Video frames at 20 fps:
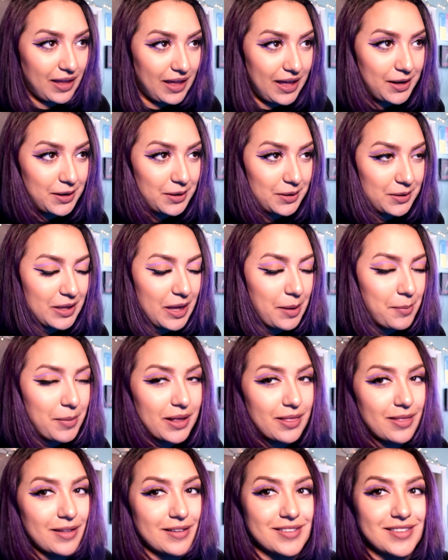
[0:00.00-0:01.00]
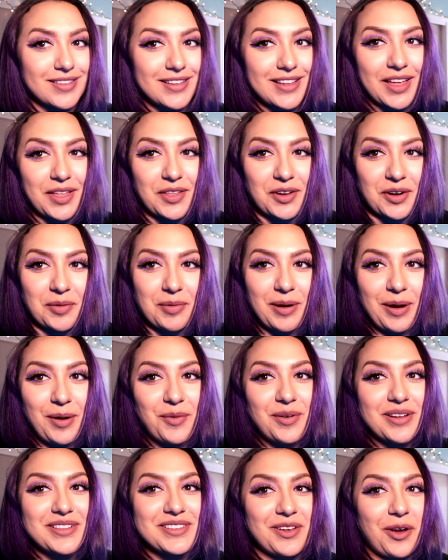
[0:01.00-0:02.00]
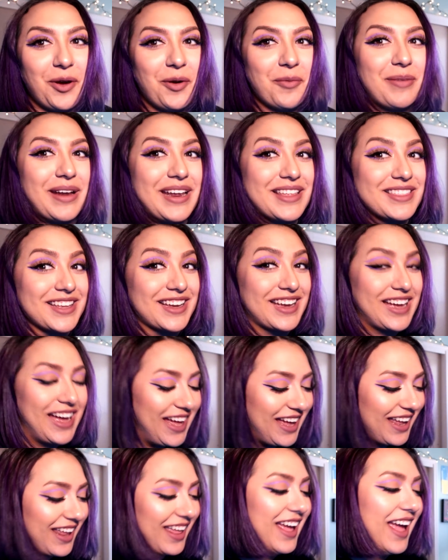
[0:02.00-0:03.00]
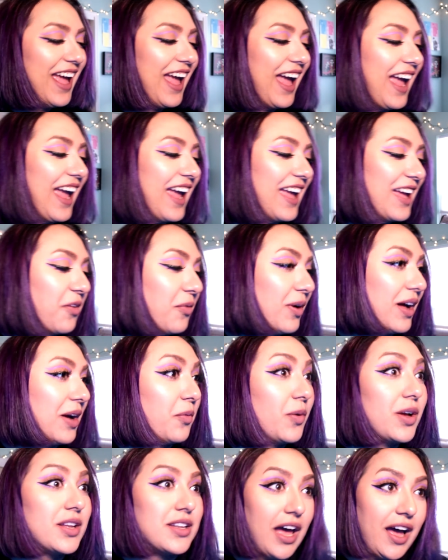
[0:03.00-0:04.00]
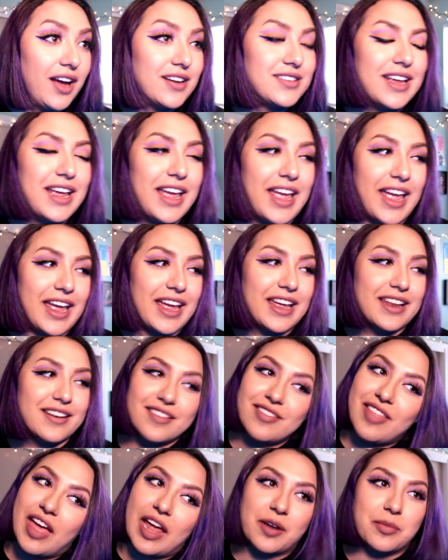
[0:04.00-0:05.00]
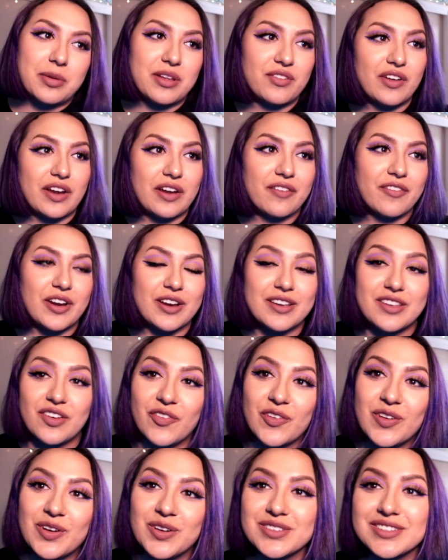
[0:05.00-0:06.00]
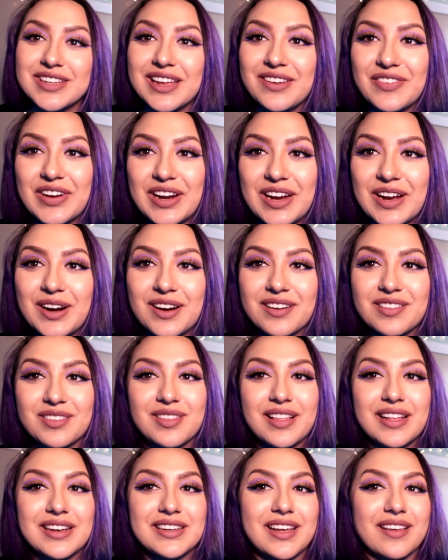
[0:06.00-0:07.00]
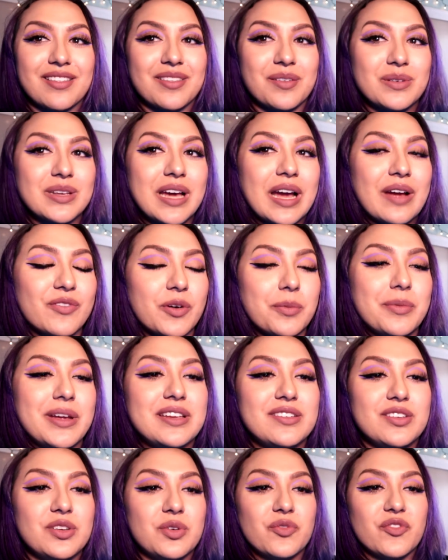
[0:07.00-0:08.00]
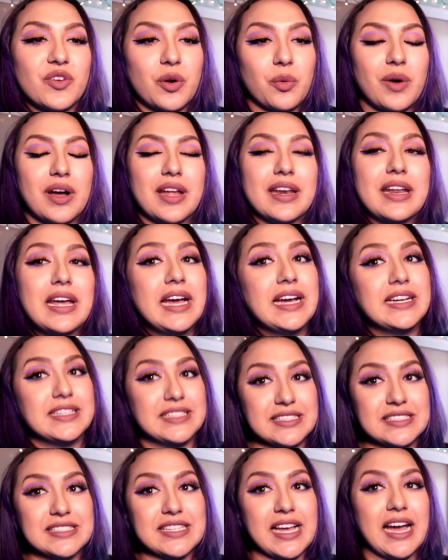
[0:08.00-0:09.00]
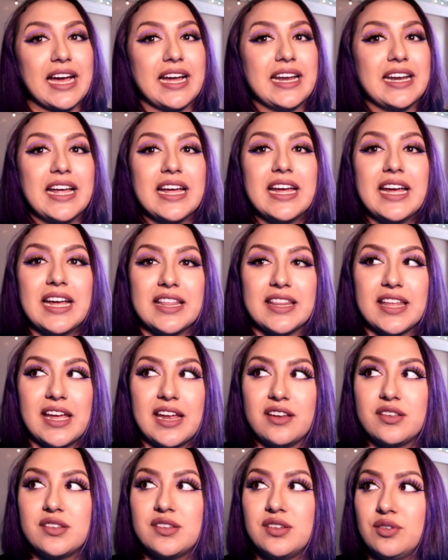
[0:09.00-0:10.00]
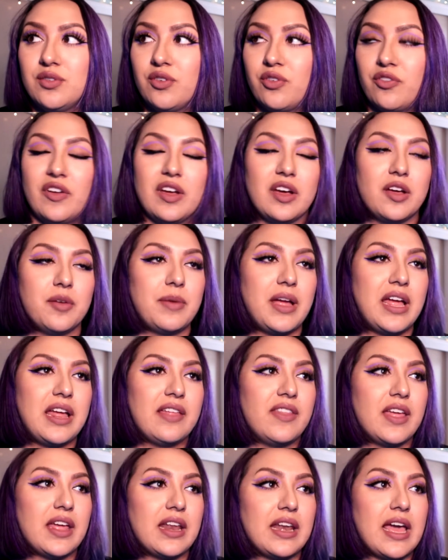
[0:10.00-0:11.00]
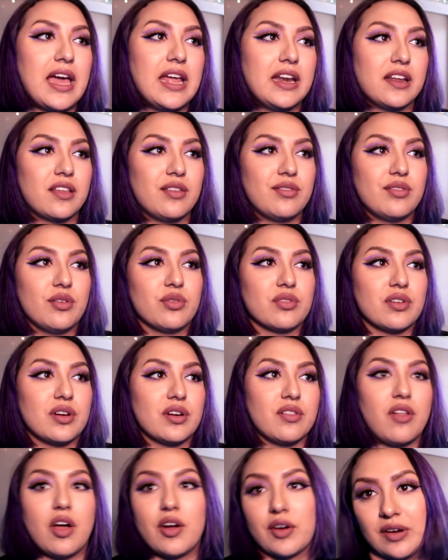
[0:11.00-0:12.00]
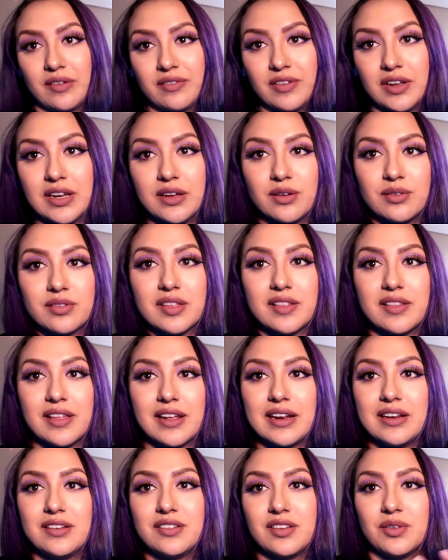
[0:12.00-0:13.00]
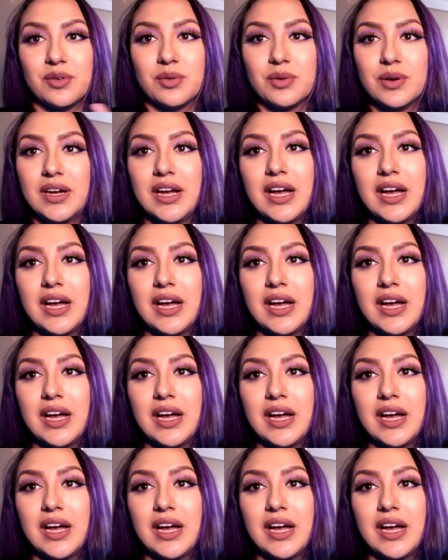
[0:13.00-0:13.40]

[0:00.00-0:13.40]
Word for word: I gotta get my list together about what's gonna make the cut and what will not. And that'll be very, very difficult and very hard, so that takes some time for me to, for one, decide and then to film and then edit because those are longer videos and then I do